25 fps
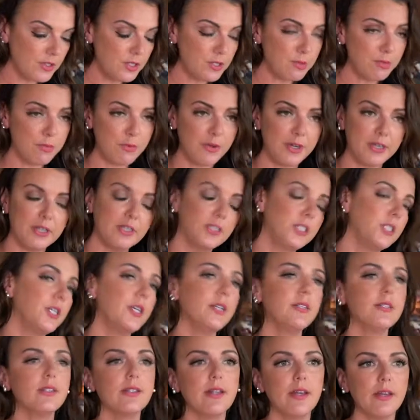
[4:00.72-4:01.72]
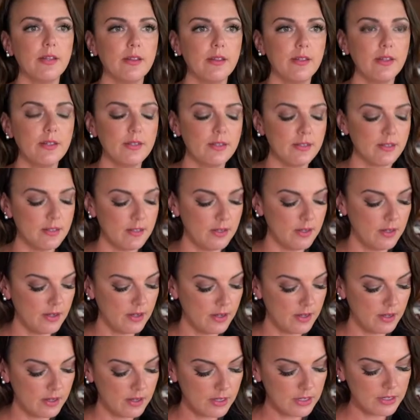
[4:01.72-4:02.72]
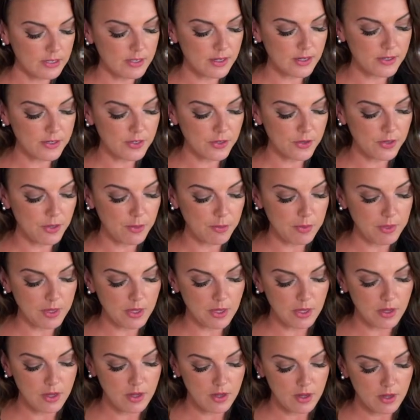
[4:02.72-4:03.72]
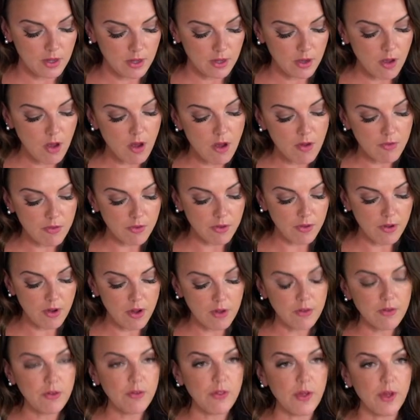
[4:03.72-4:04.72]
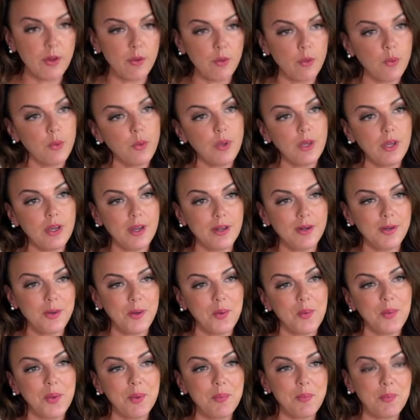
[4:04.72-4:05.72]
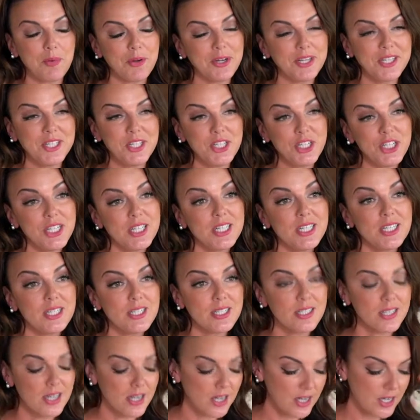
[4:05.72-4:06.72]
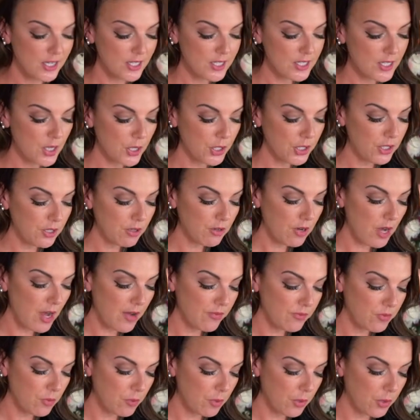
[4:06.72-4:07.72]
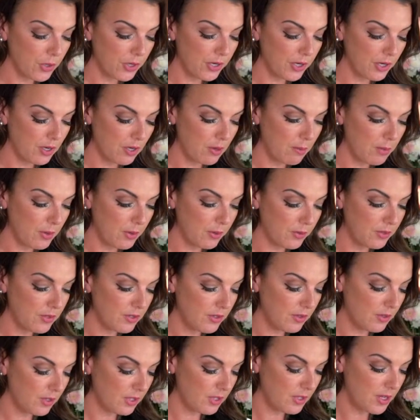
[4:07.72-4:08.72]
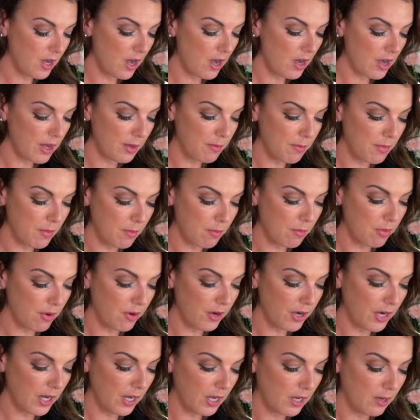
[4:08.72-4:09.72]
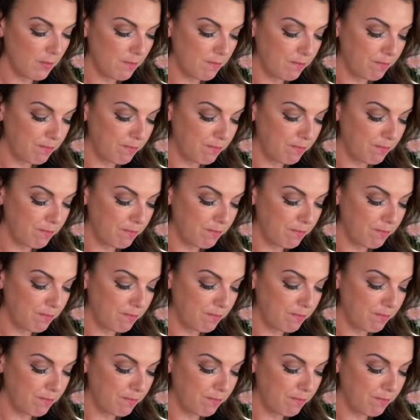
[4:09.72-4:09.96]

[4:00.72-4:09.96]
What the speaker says: the sprig, just like this. It's also going to be covered under that ooey and gooey brie cheese, so you don't have to worry about the thyme burning.